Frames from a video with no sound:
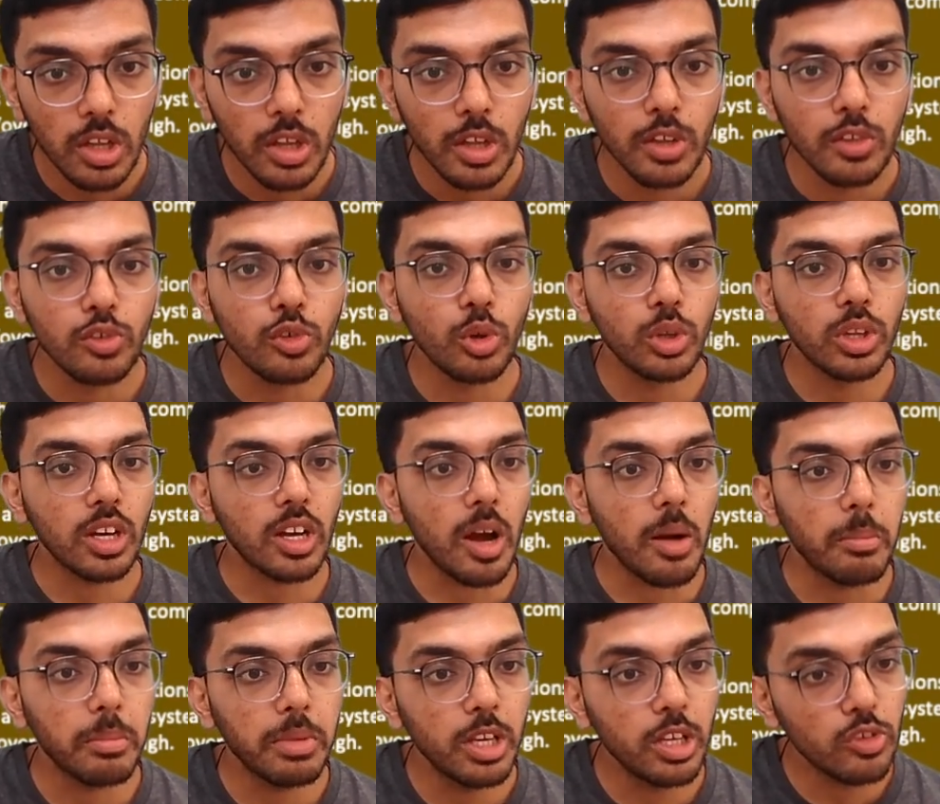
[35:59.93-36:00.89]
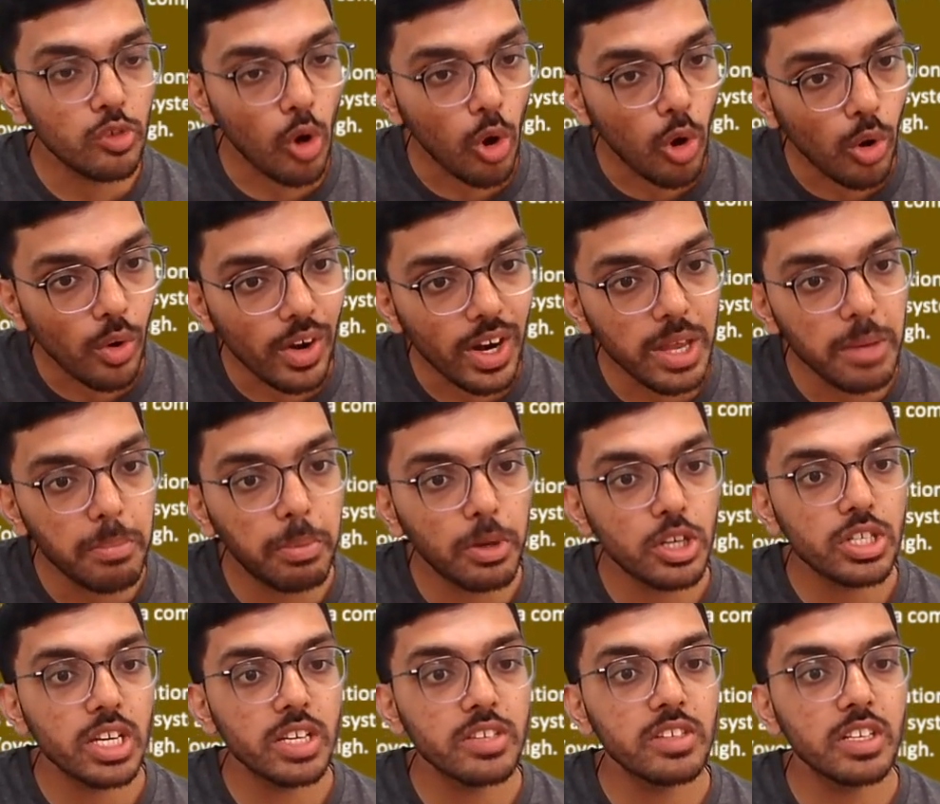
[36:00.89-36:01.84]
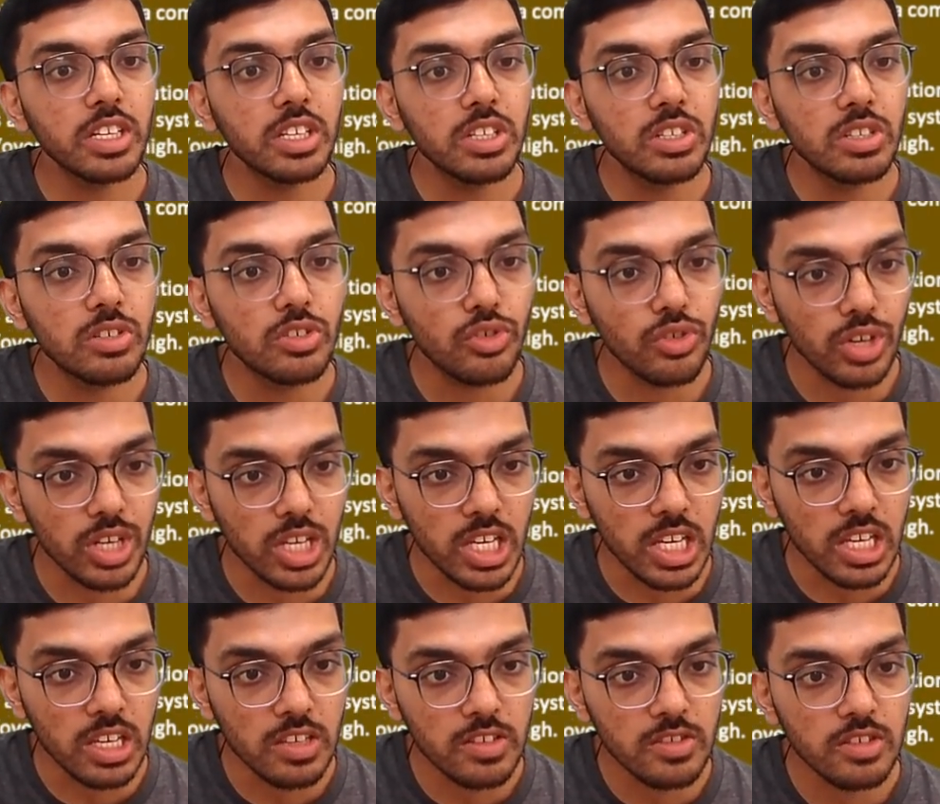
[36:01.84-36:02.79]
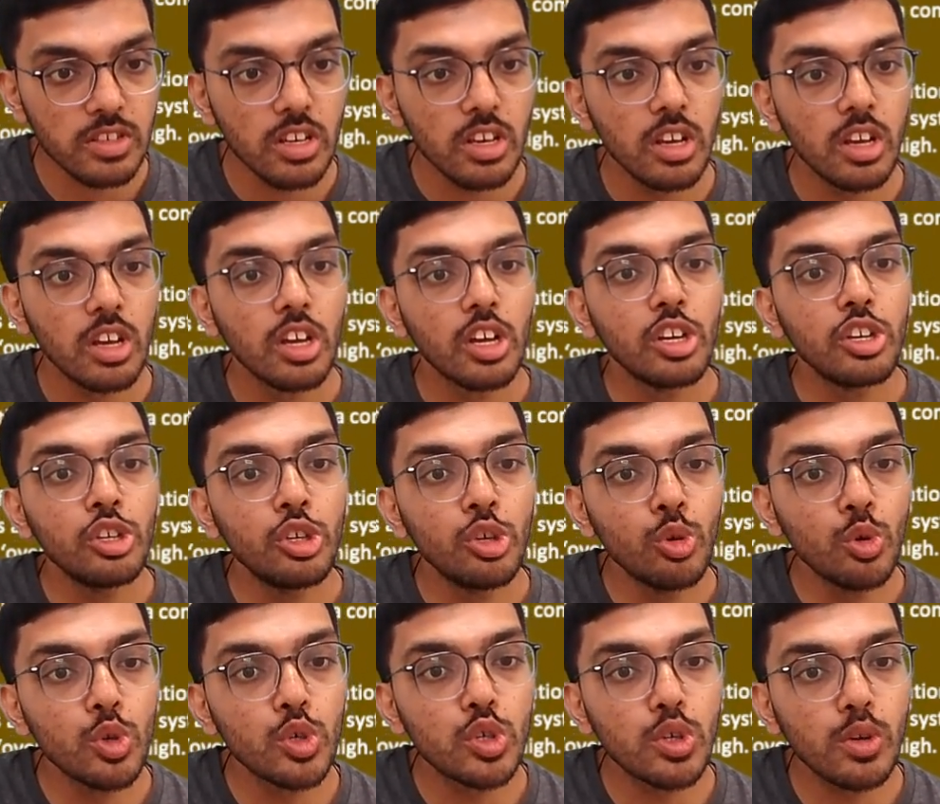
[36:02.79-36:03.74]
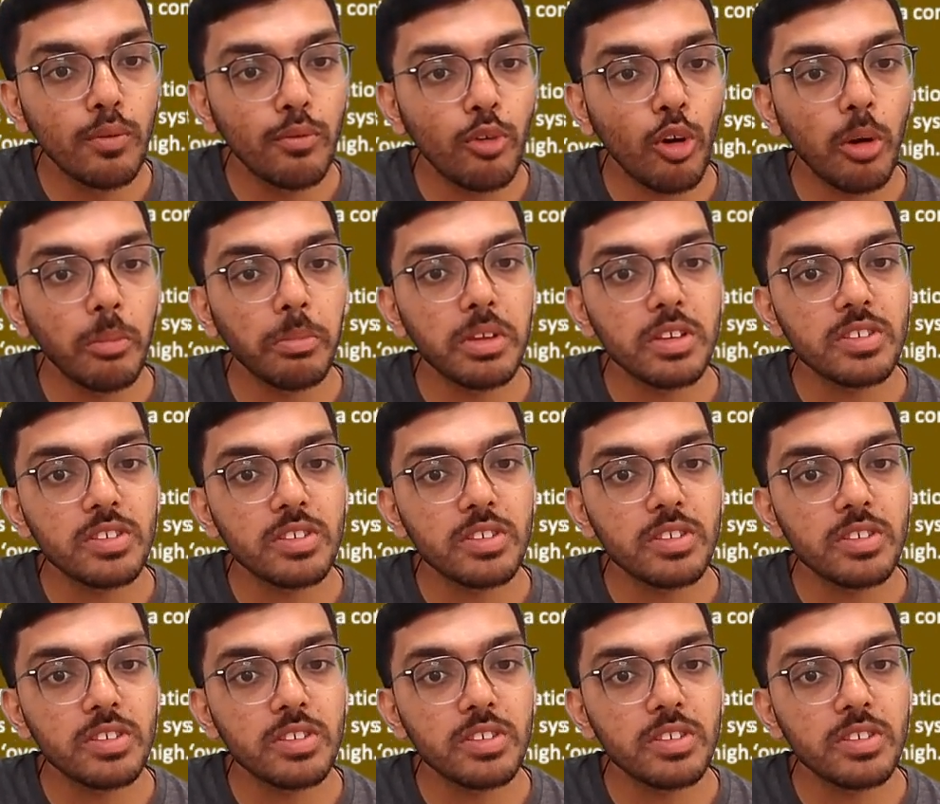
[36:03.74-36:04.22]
So the company is already purchasing trees used to form the